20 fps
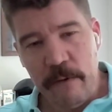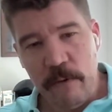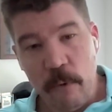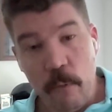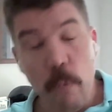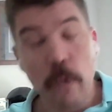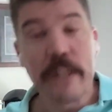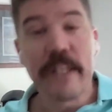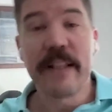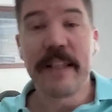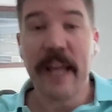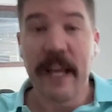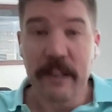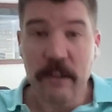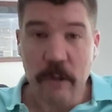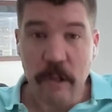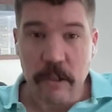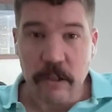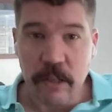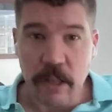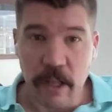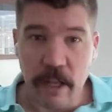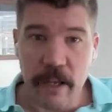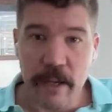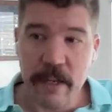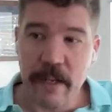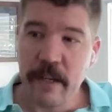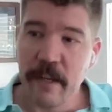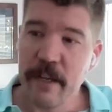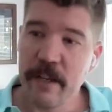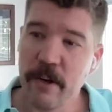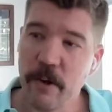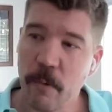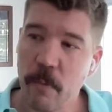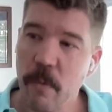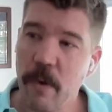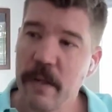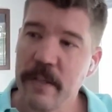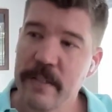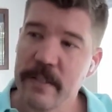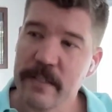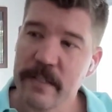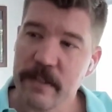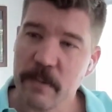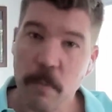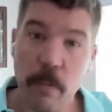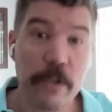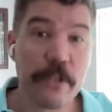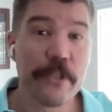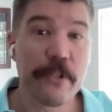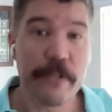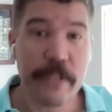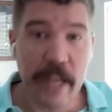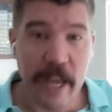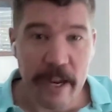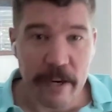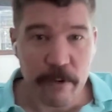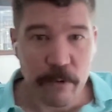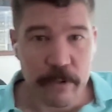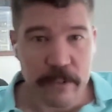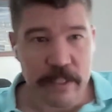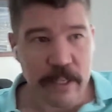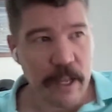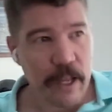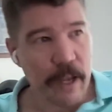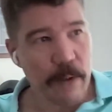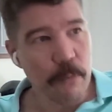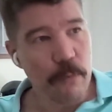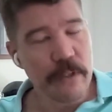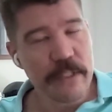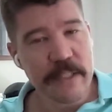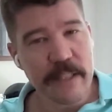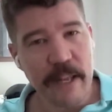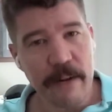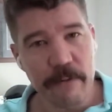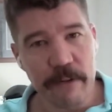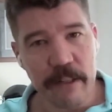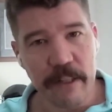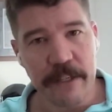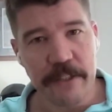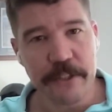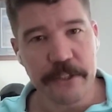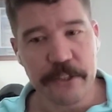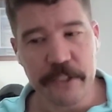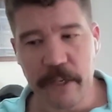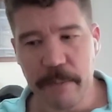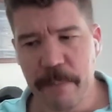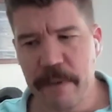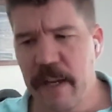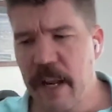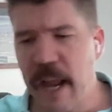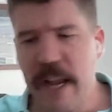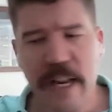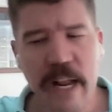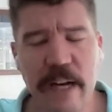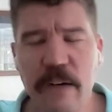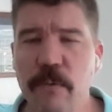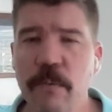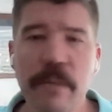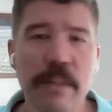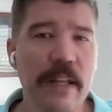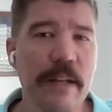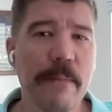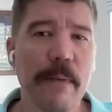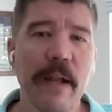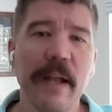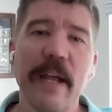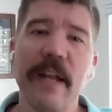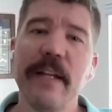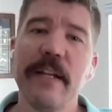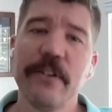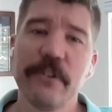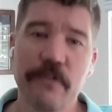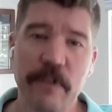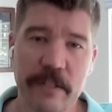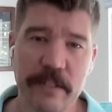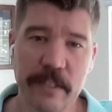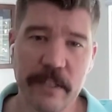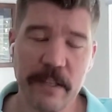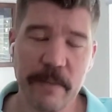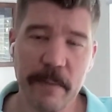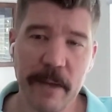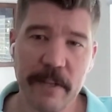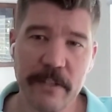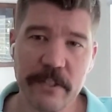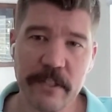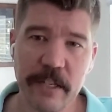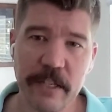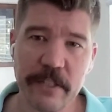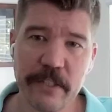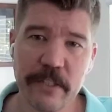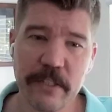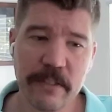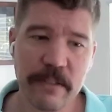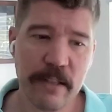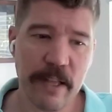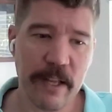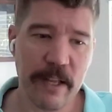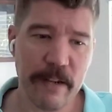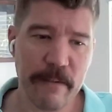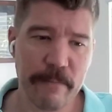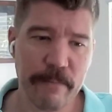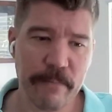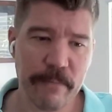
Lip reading: "What did that look like? Was your dad on time? What's that relationship?" And I don't think by any stretch of the imagination that